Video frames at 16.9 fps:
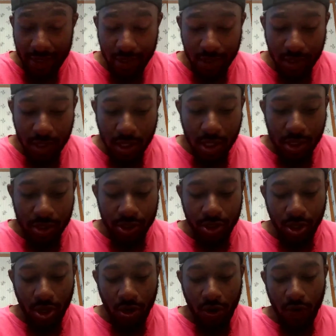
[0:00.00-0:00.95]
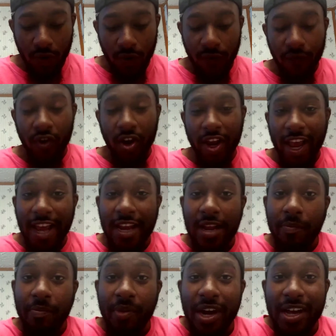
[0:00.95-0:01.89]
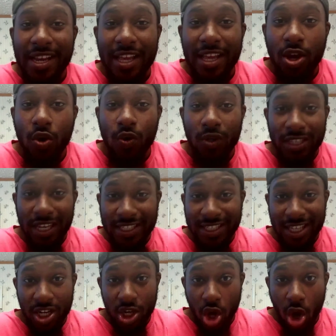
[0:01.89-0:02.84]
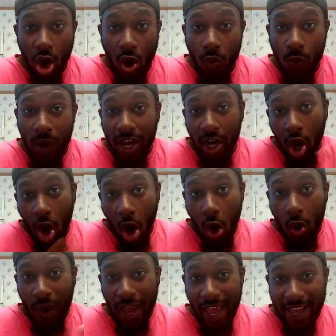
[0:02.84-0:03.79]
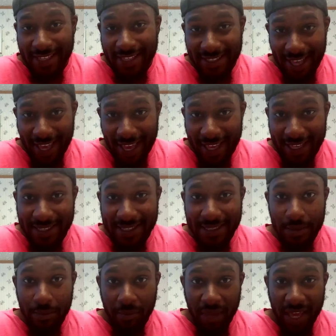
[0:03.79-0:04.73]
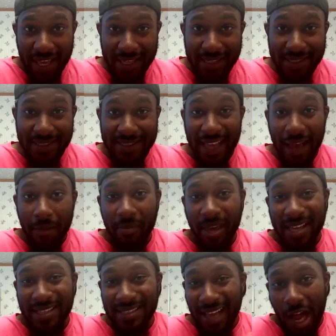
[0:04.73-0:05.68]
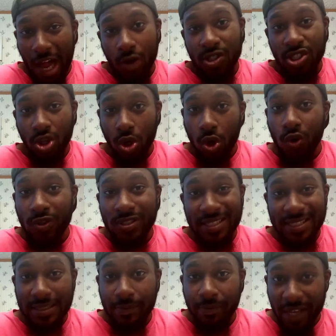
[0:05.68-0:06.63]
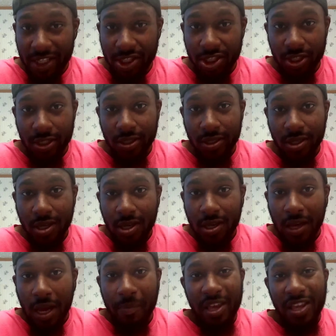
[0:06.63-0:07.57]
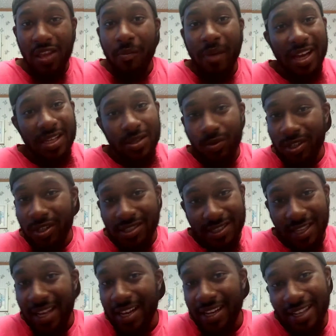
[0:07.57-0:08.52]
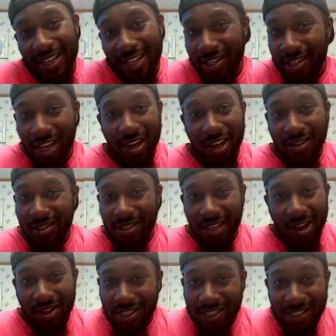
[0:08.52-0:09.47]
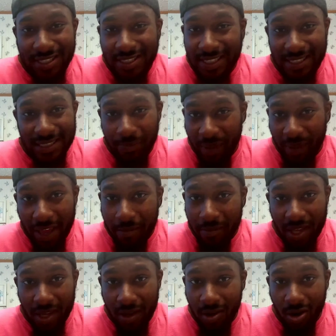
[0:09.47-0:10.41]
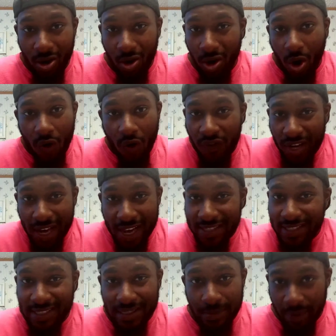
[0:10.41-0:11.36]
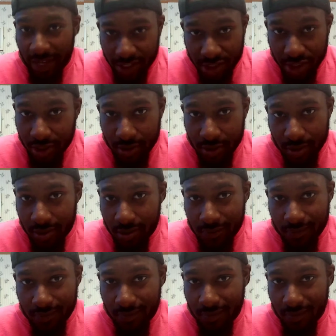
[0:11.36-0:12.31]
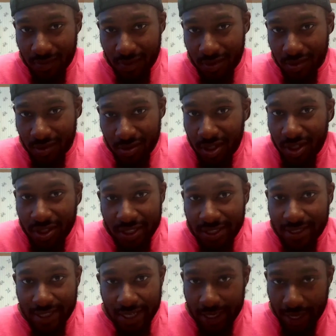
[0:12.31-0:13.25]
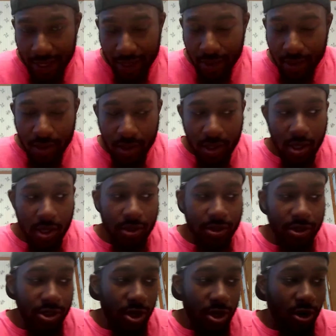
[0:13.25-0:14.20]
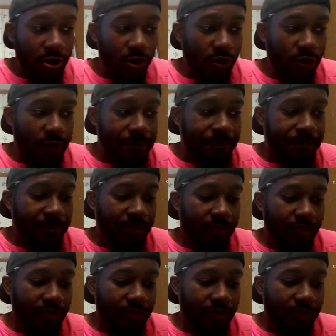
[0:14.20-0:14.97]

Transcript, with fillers: day. So for anybody who doesn't know what OSS means, that means out school suspension. I mean, you might as well say that y'all, just suspend me or overnight suspension. Could at least say that. So,